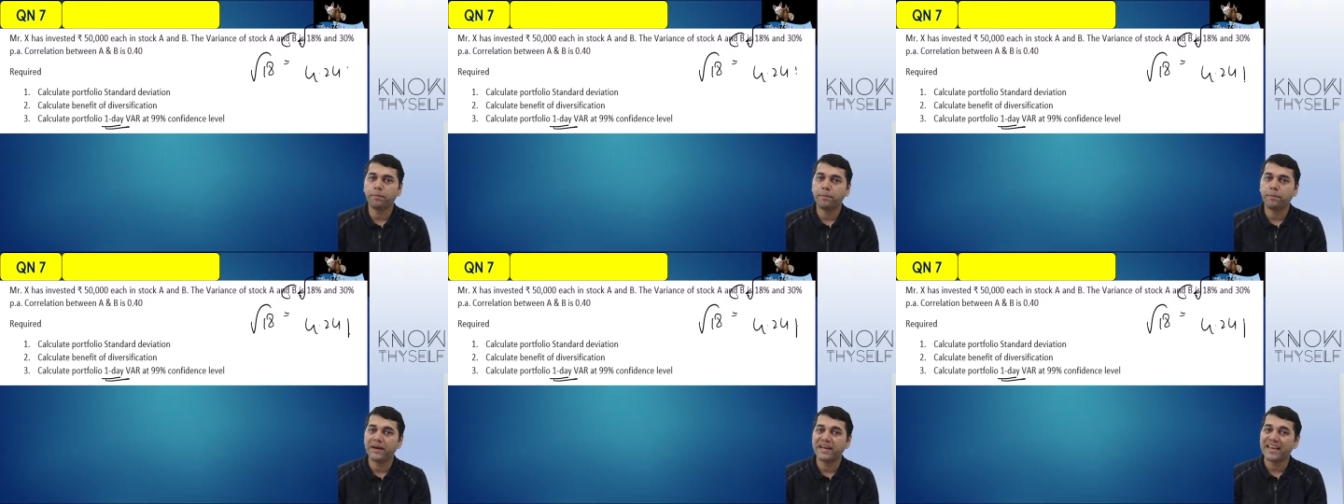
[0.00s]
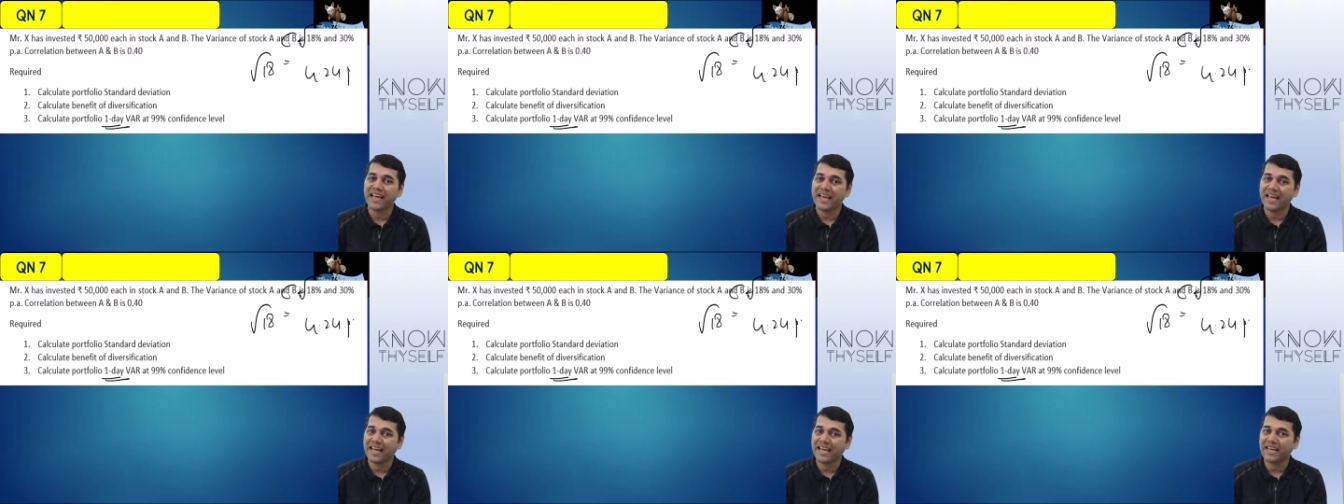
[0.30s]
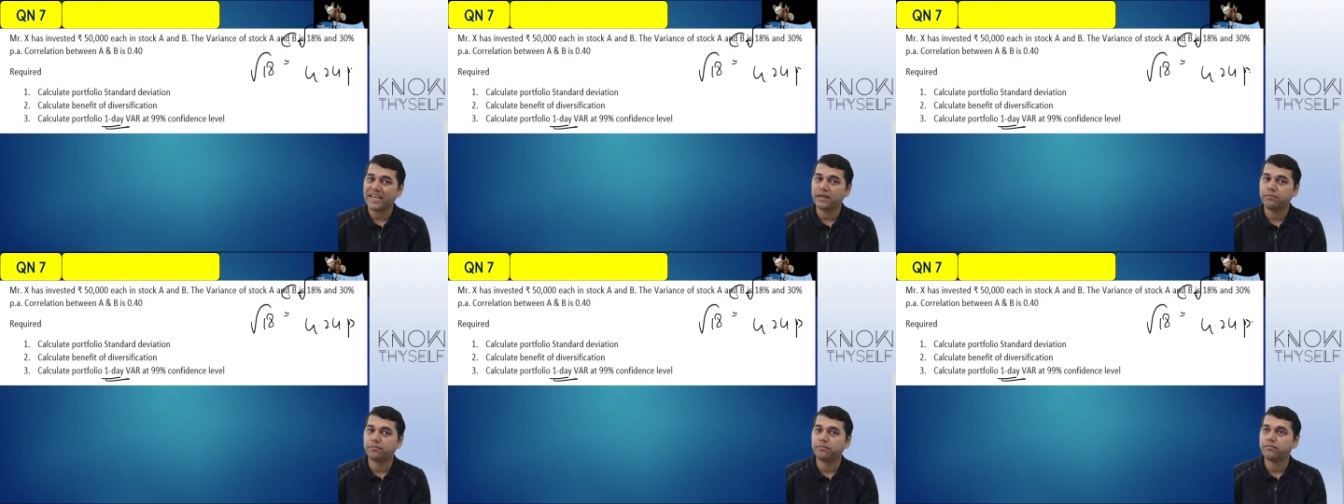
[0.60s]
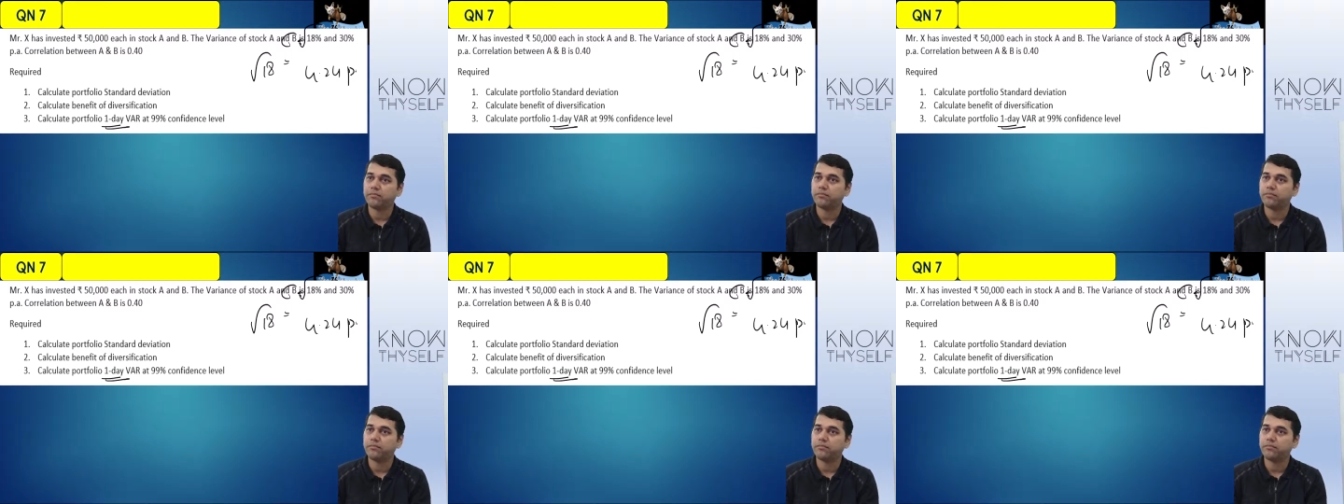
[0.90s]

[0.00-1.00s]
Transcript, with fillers: per annum.